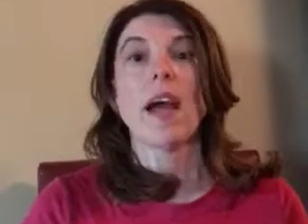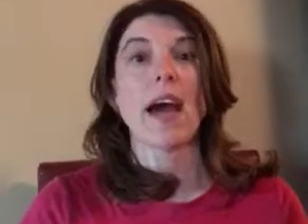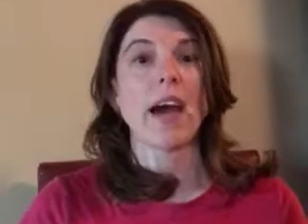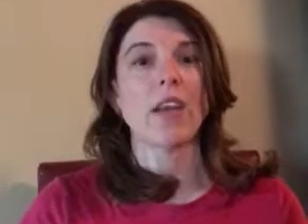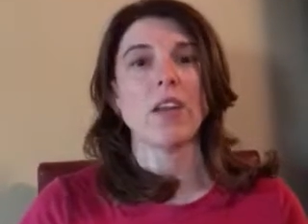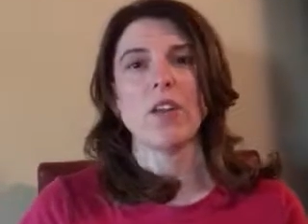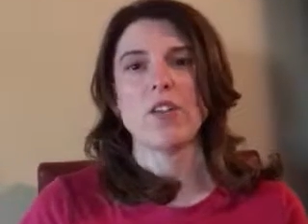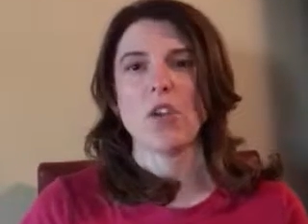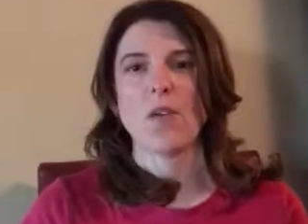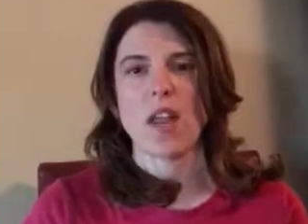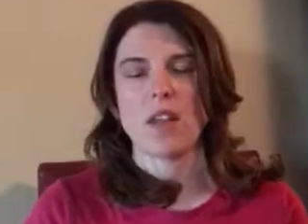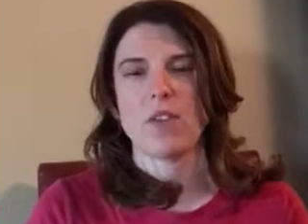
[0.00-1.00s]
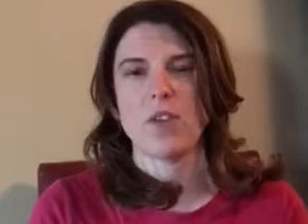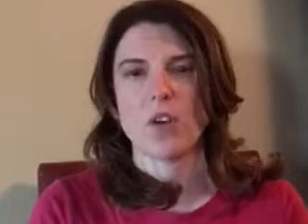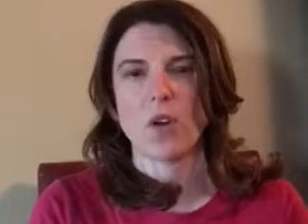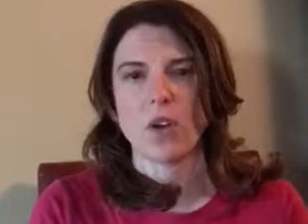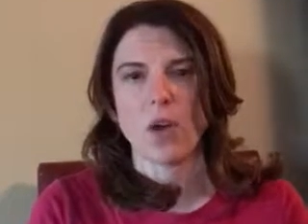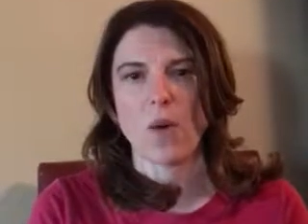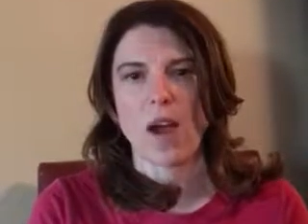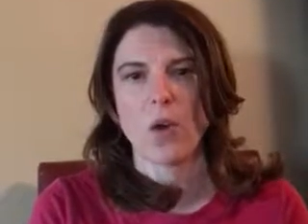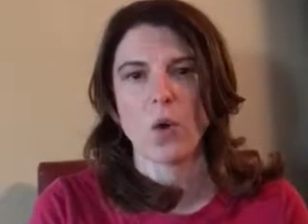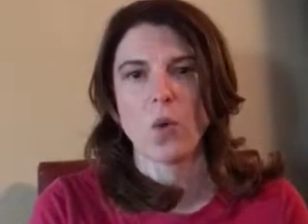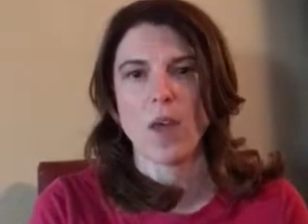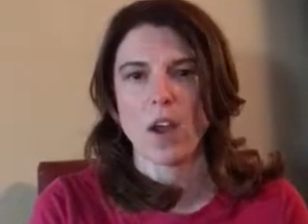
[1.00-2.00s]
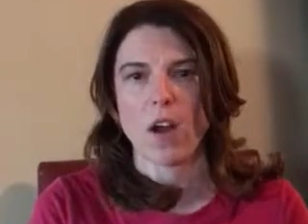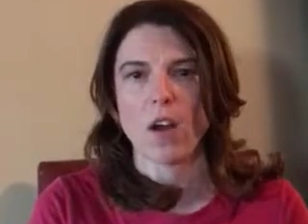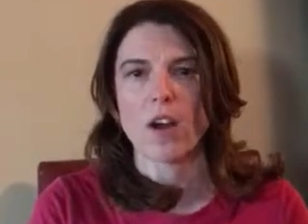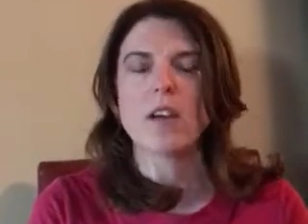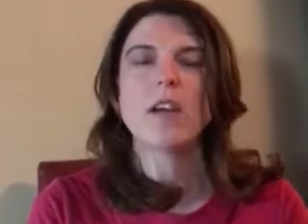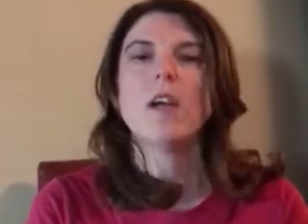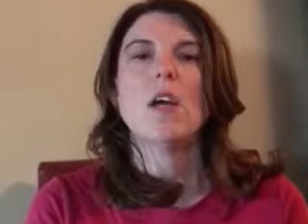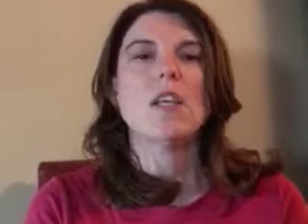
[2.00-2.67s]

How do you do that if you don't know who they are?